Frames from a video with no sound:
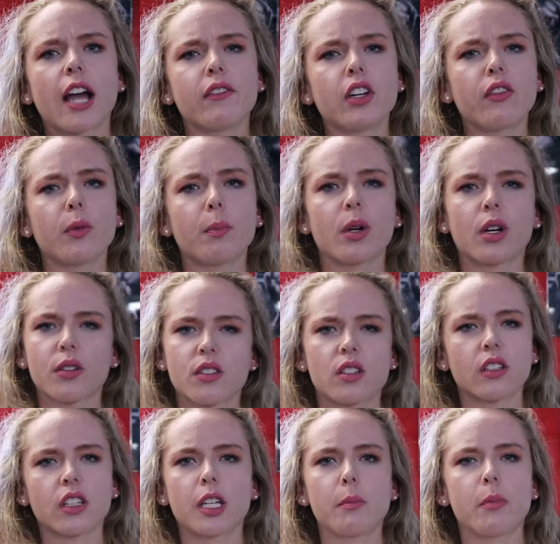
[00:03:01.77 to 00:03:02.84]
I've never
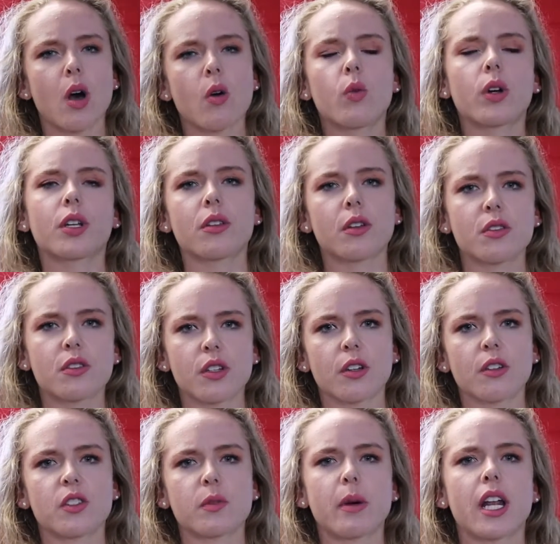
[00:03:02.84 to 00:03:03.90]
personally bought one of their
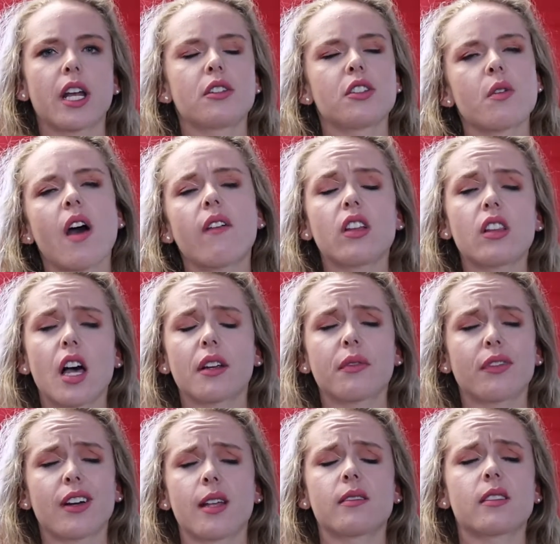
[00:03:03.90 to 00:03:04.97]
suits, but I do have a lot
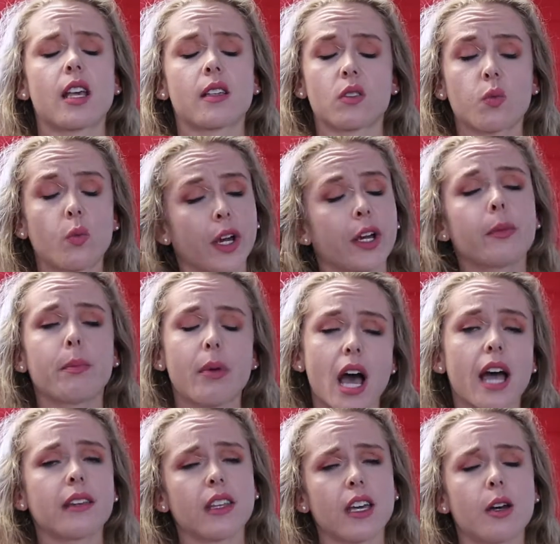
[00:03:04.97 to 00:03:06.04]
of friends that swear
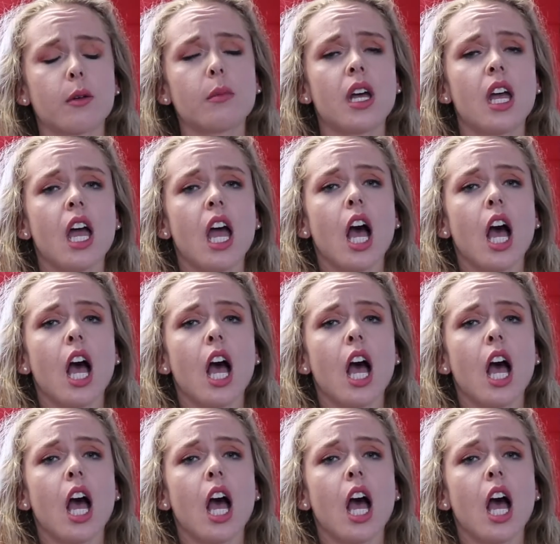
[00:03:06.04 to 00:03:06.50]
by them.